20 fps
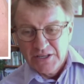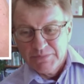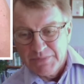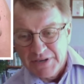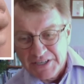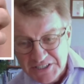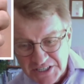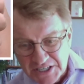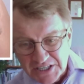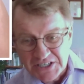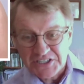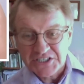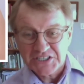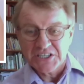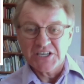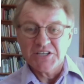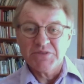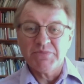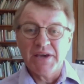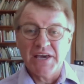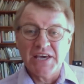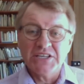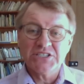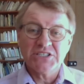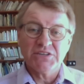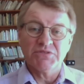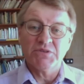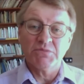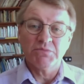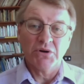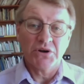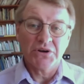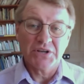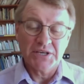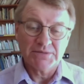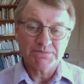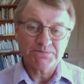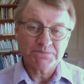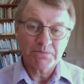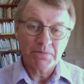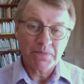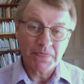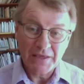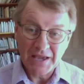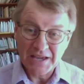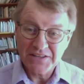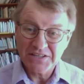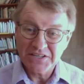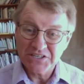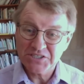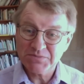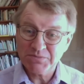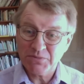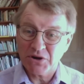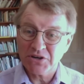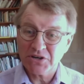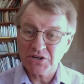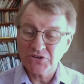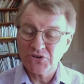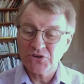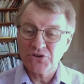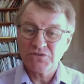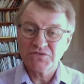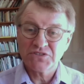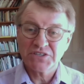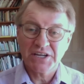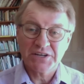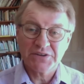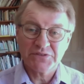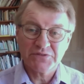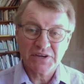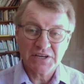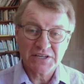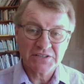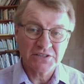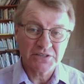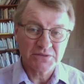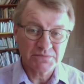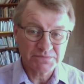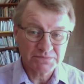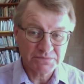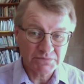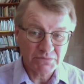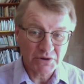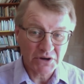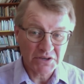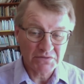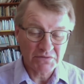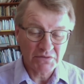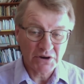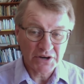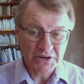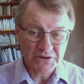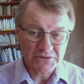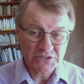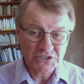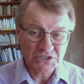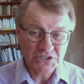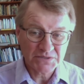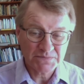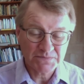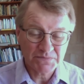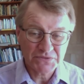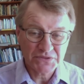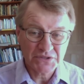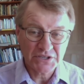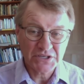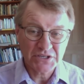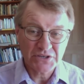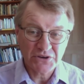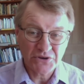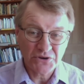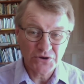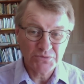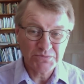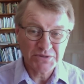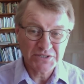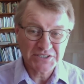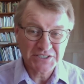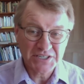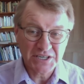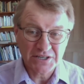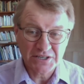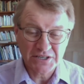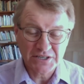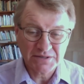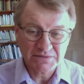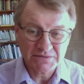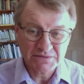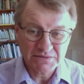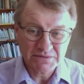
basically skin bands of the body, and the spinal nerves get affected by the virus, the varicella